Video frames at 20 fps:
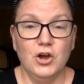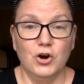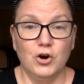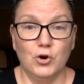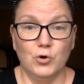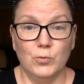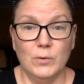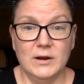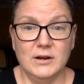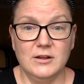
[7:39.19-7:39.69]

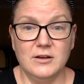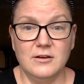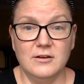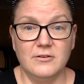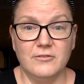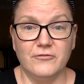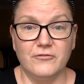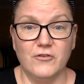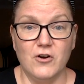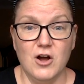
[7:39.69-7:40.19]

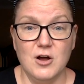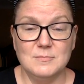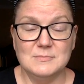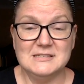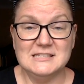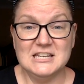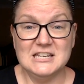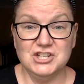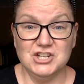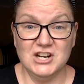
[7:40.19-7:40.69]
Corinna from
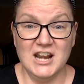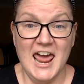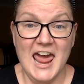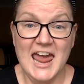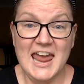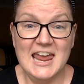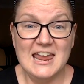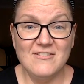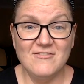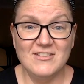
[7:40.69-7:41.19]
Stitching
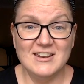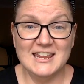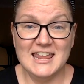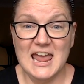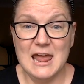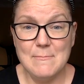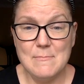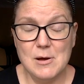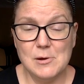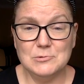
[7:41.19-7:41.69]
Haven
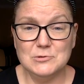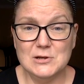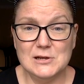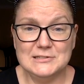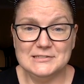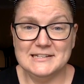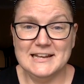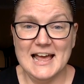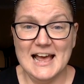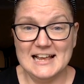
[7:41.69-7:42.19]
came up to
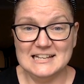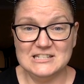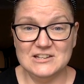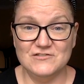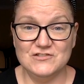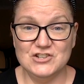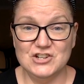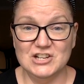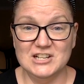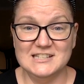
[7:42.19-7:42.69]
us and asked if
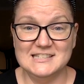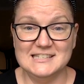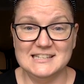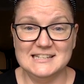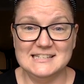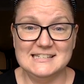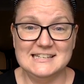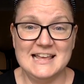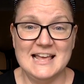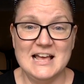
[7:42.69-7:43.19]
she could
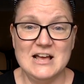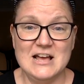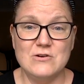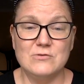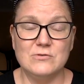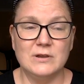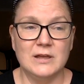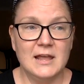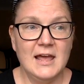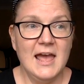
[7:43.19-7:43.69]
sit
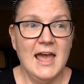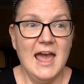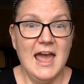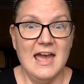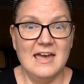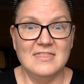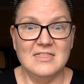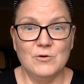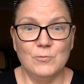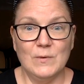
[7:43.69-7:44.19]
down.
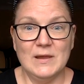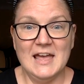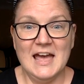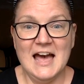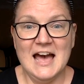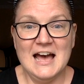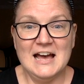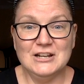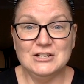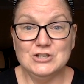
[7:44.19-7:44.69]
And then we
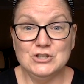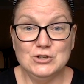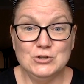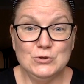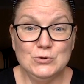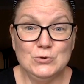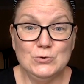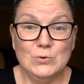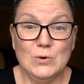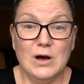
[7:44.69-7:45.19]
had
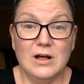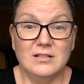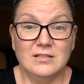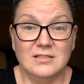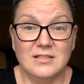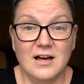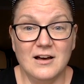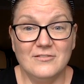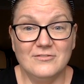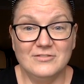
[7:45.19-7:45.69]
two
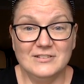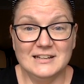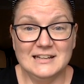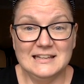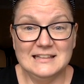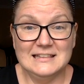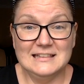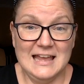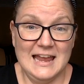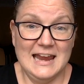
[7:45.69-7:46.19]
lovely
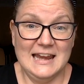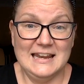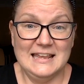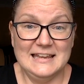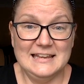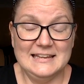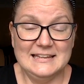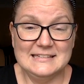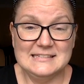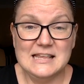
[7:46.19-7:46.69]

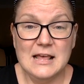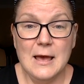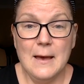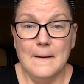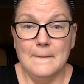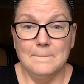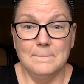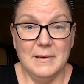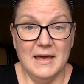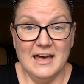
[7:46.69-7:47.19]
ladies
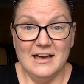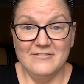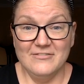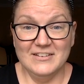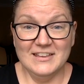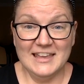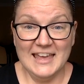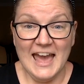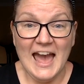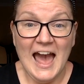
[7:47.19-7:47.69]
Bev
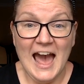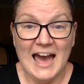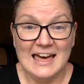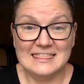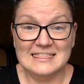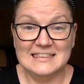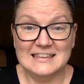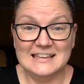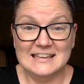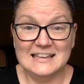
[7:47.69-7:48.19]
and
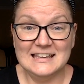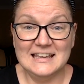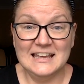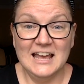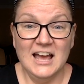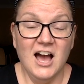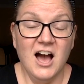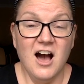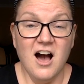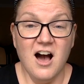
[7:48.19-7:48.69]
Kathy,
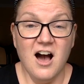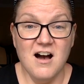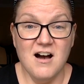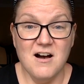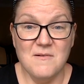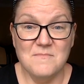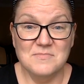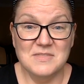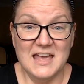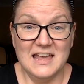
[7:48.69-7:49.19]

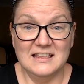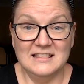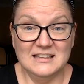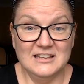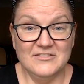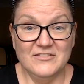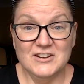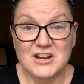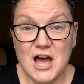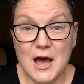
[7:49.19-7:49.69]
um, they
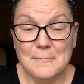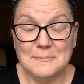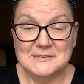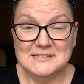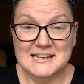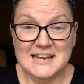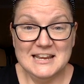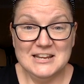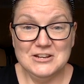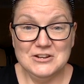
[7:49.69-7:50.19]
live in
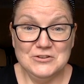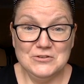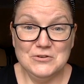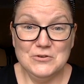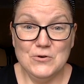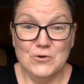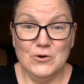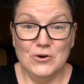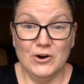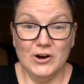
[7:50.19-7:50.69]
upstate New
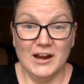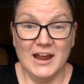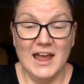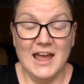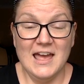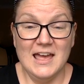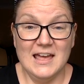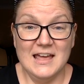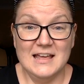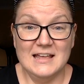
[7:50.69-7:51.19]
York,
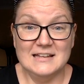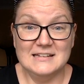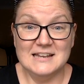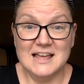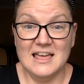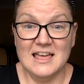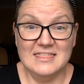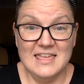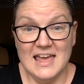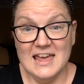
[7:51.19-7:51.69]
and
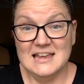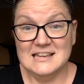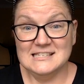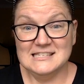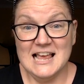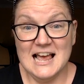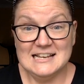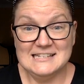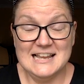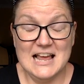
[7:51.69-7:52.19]
they
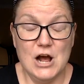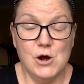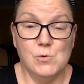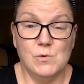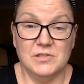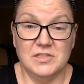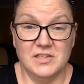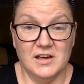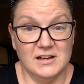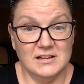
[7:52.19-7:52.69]
sat down
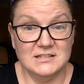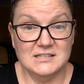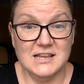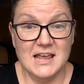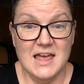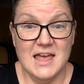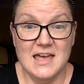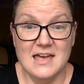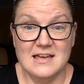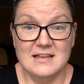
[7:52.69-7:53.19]
with us
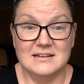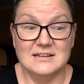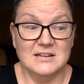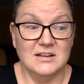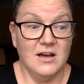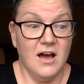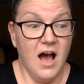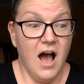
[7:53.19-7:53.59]
and